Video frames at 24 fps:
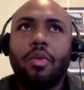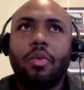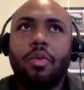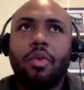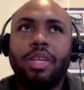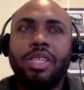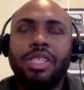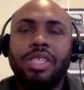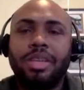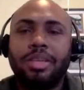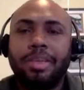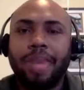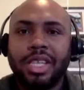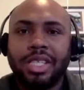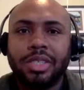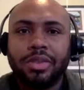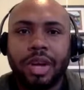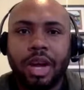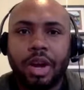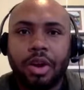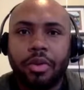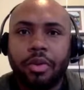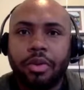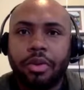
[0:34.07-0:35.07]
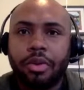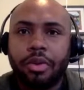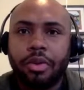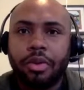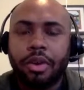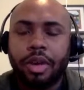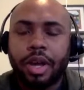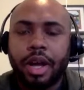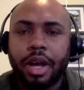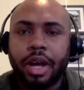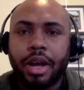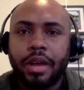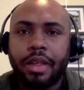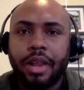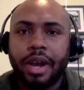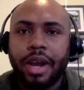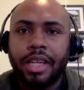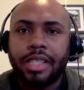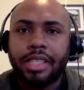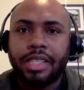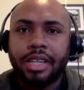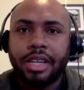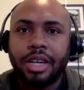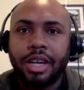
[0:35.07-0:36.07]
what's the best route that
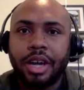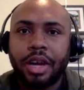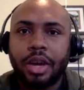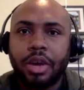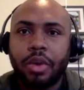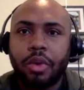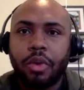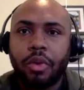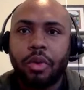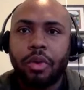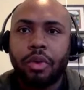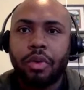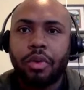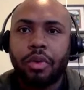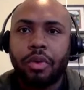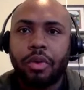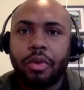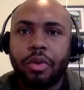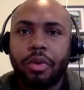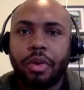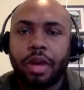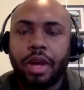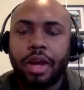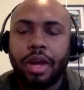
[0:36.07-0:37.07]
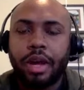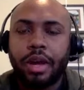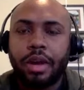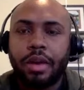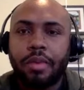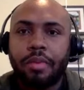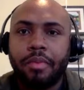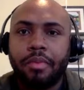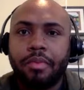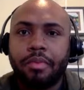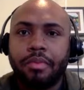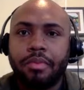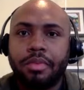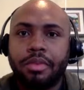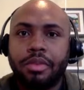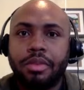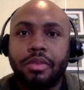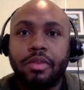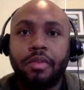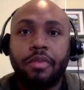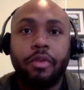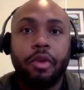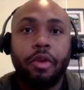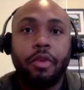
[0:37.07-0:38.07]
I should go
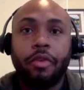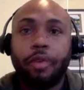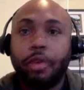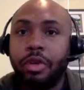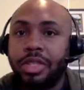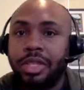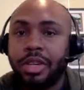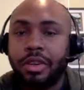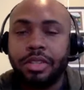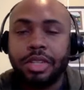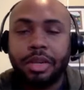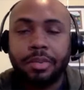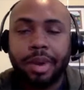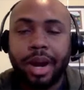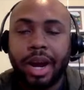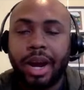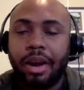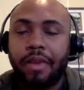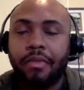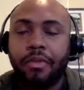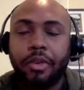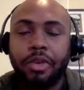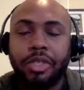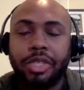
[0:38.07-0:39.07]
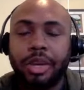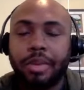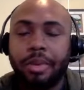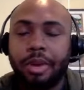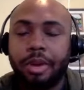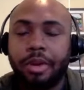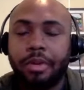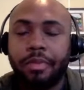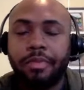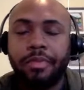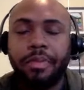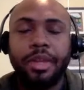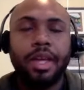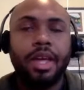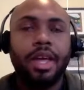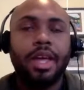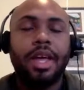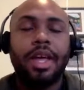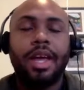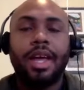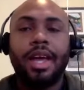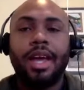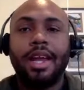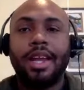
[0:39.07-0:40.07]
for a first to buy a first time home?
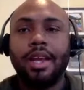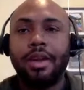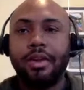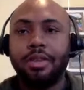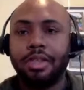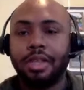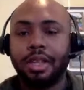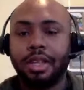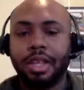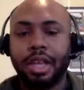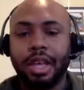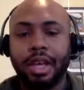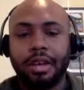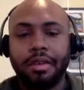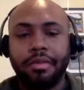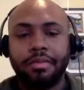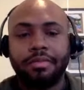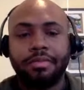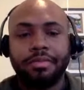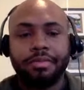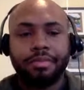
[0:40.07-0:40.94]
And here's the thing: